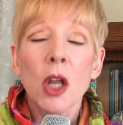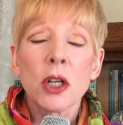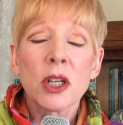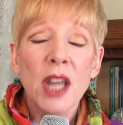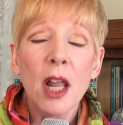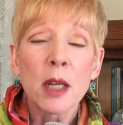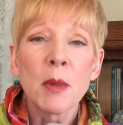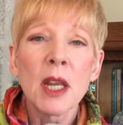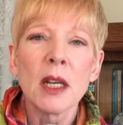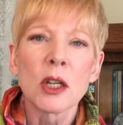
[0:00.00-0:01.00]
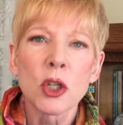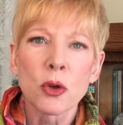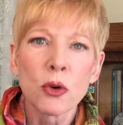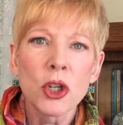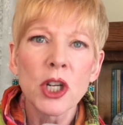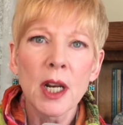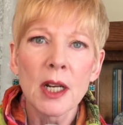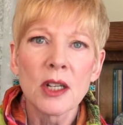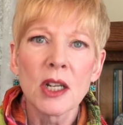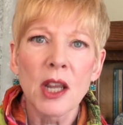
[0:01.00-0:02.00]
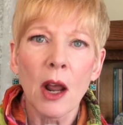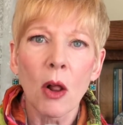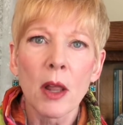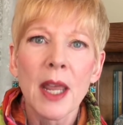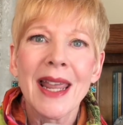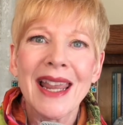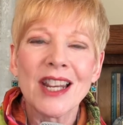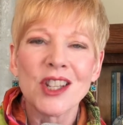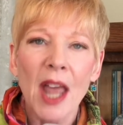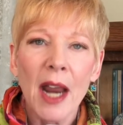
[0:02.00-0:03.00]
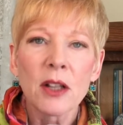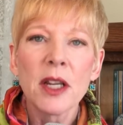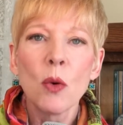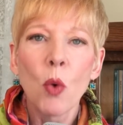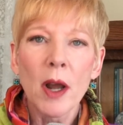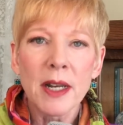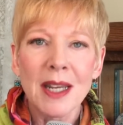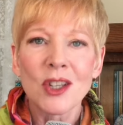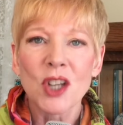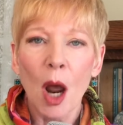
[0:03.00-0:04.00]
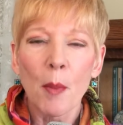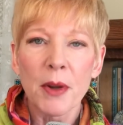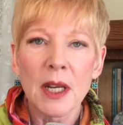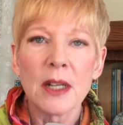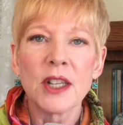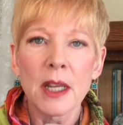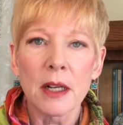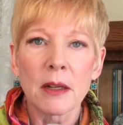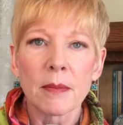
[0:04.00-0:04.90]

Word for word: telling me in excruciating detail exactly what his company did.